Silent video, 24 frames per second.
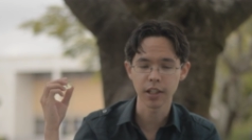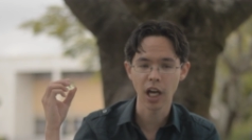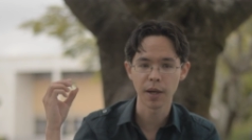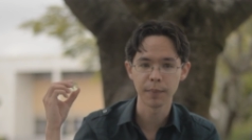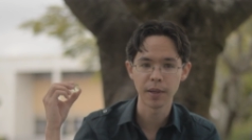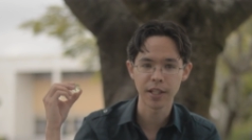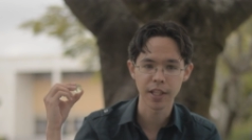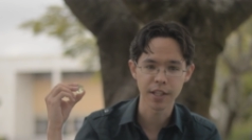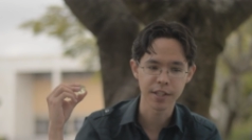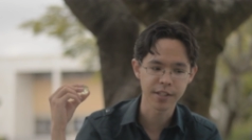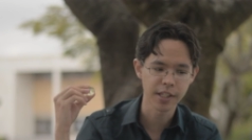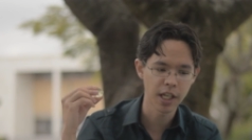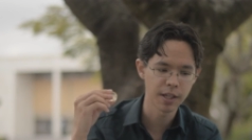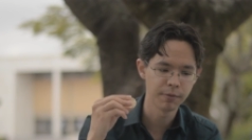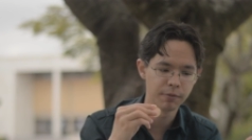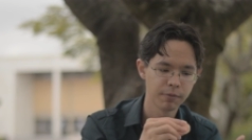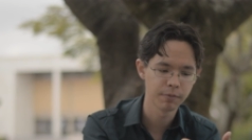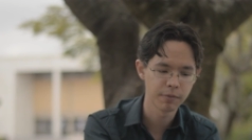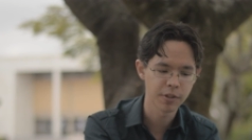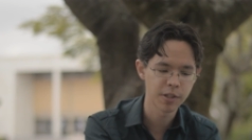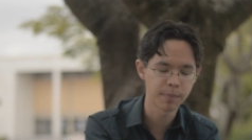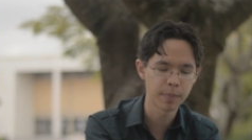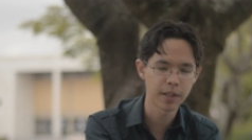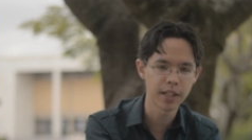come at the same
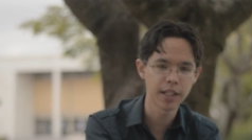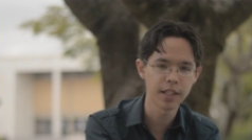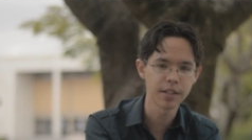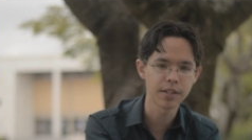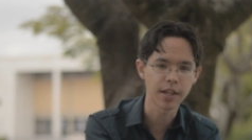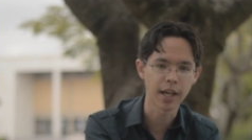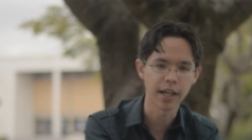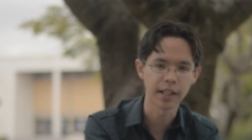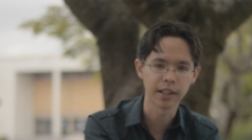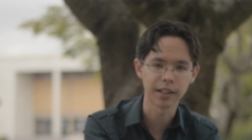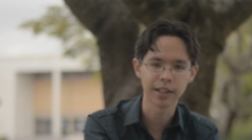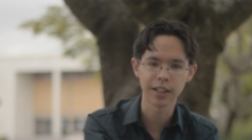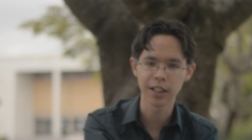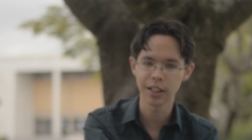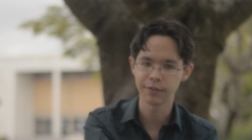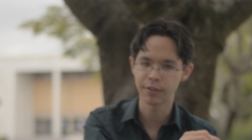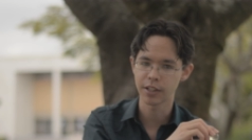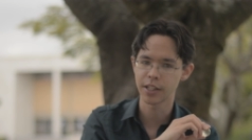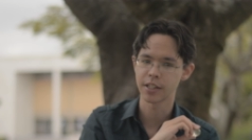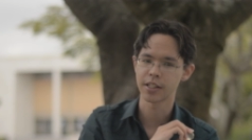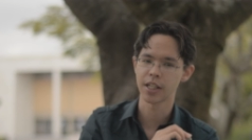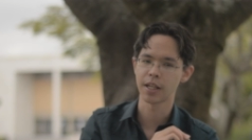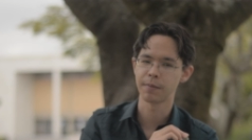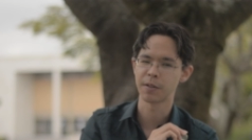speed and leave
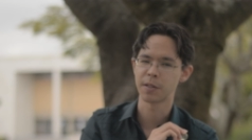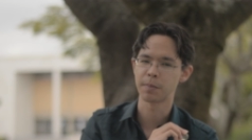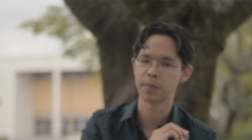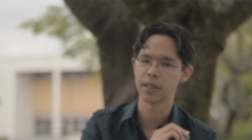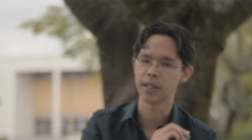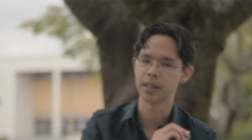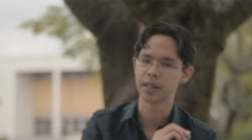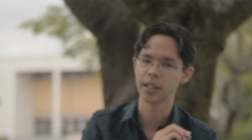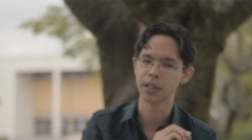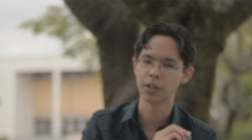at the same speed.